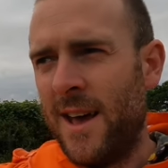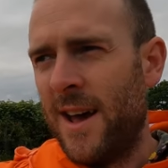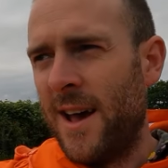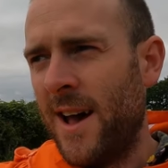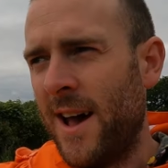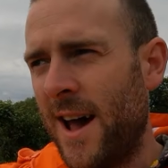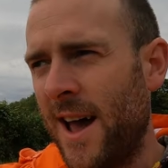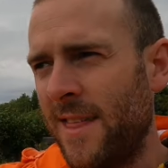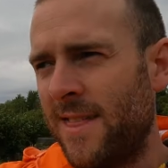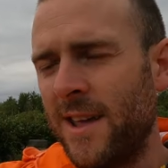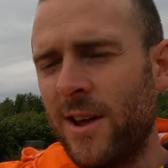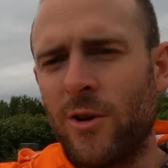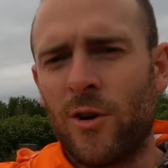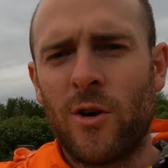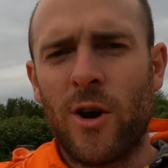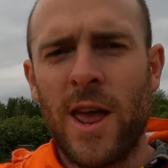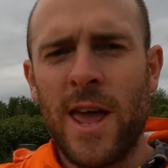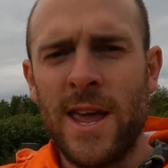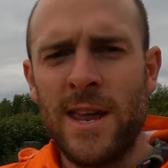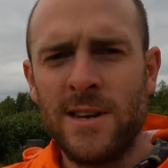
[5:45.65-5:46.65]
I think
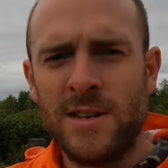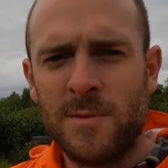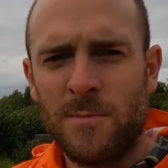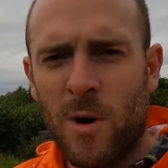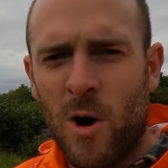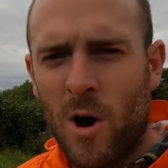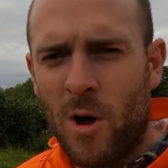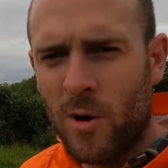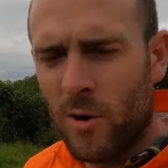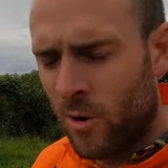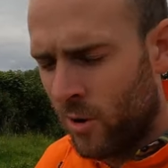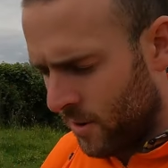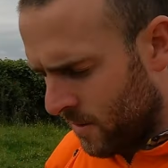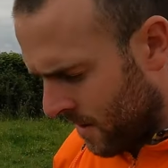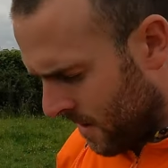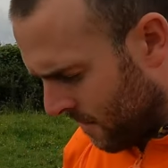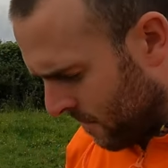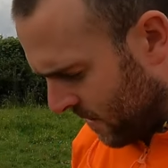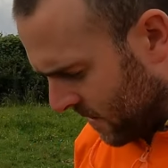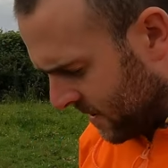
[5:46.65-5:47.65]
rain
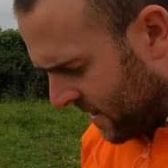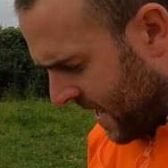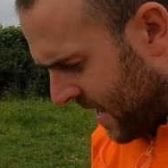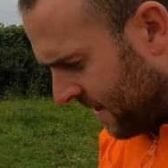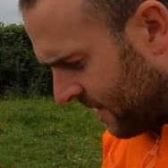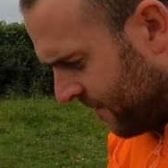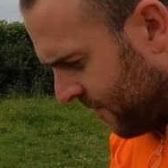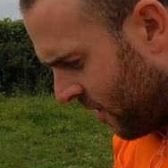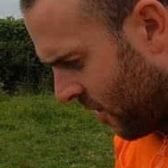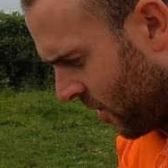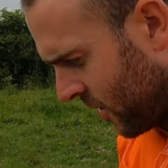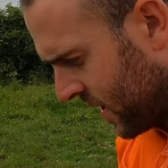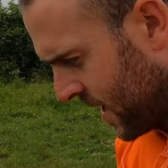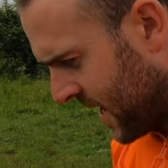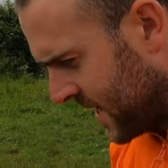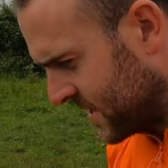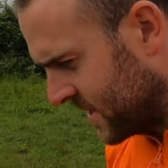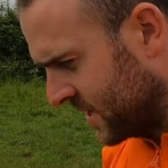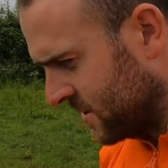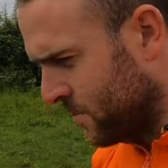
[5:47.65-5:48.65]
tomorrow, but then the
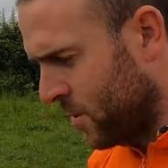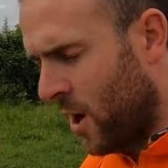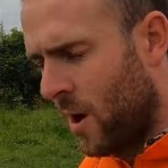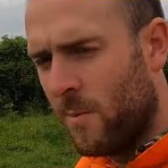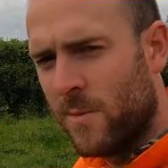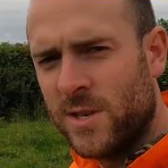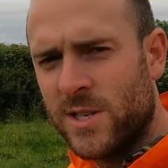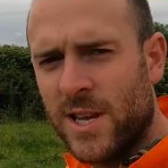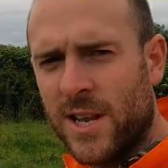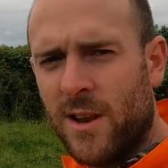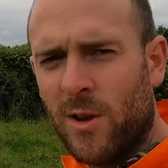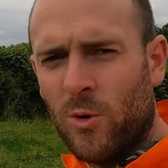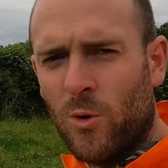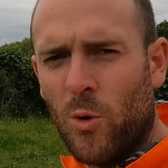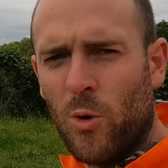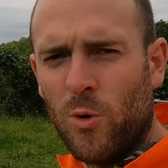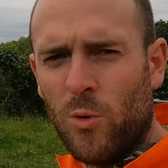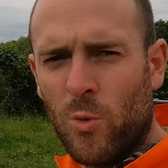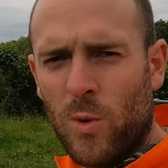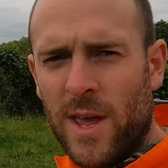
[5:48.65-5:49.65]
forecast is promising a
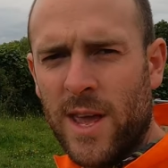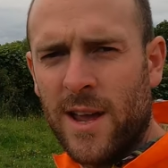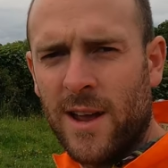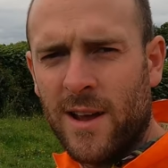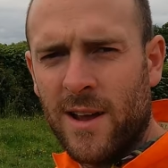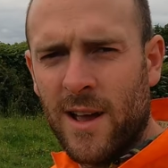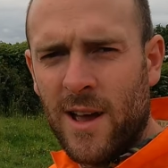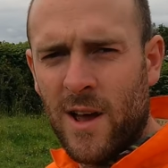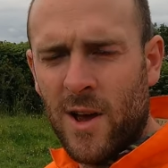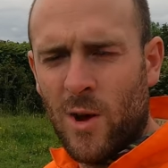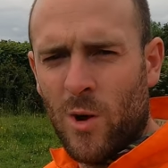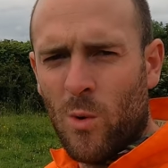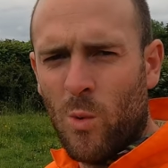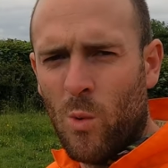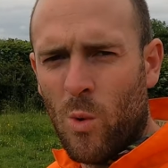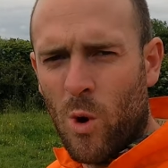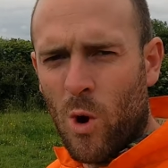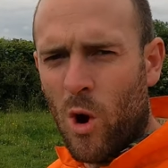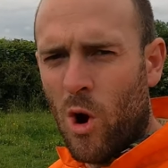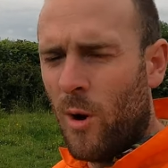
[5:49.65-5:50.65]
good week,
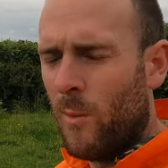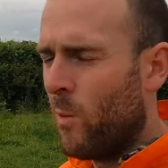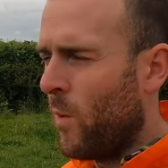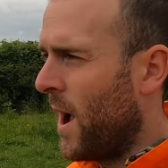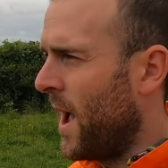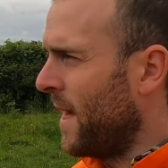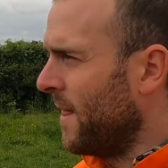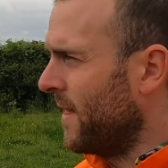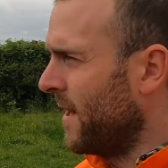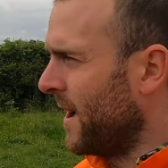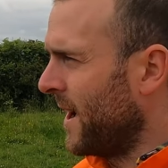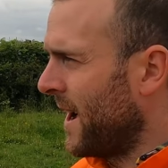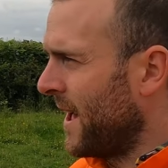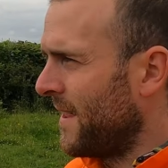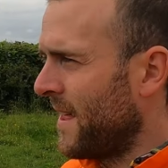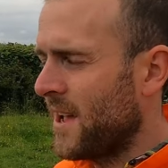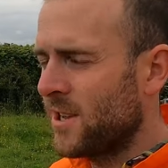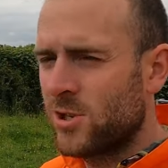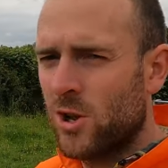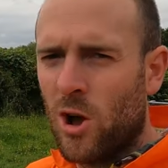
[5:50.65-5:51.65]
warm weather,
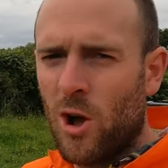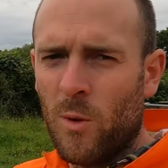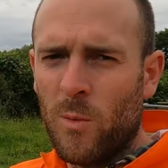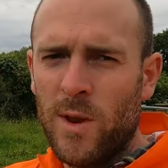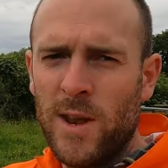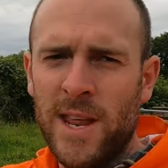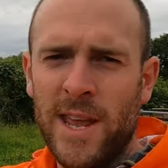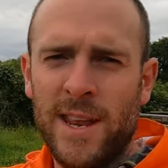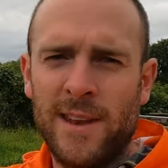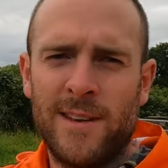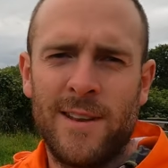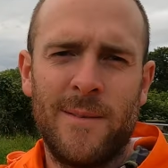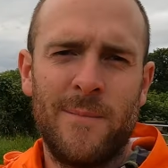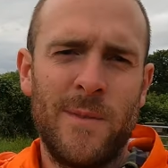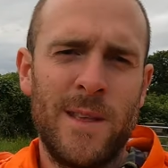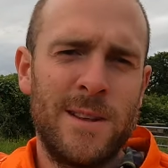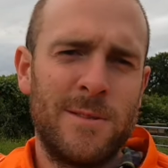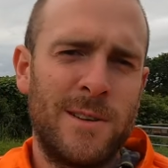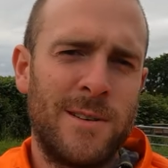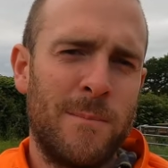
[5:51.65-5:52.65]
and that's all we need.
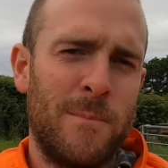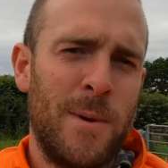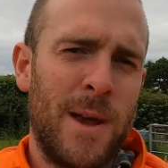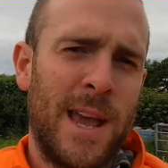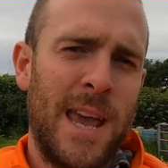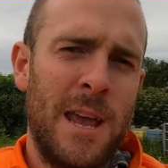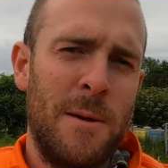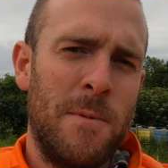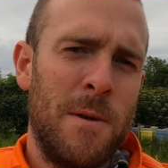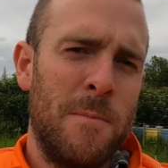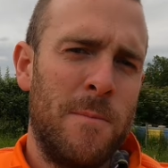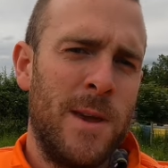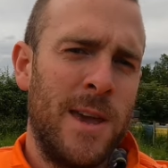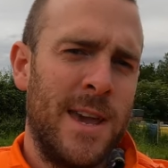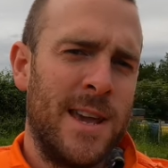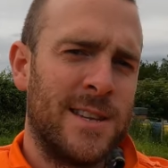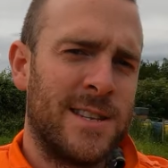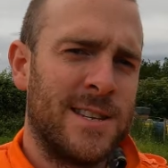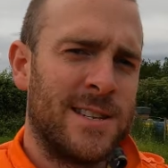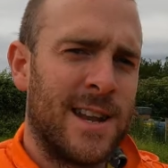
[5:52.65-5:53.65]
This keeping
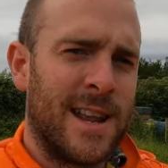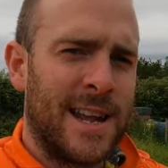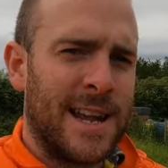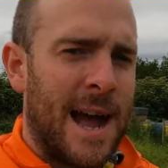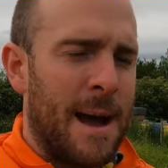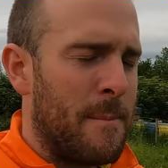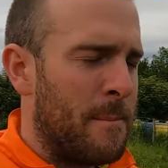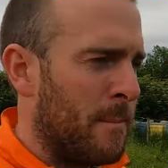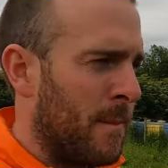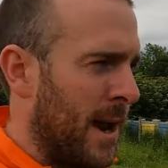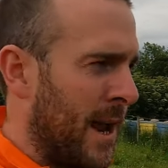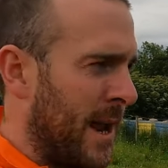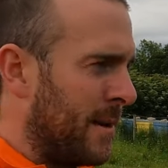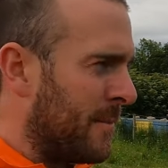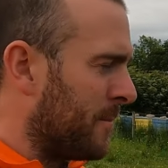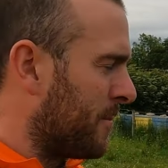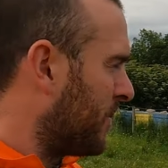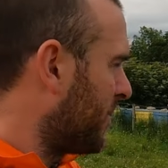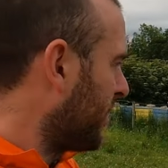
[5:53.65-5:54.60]
bees is like gambling.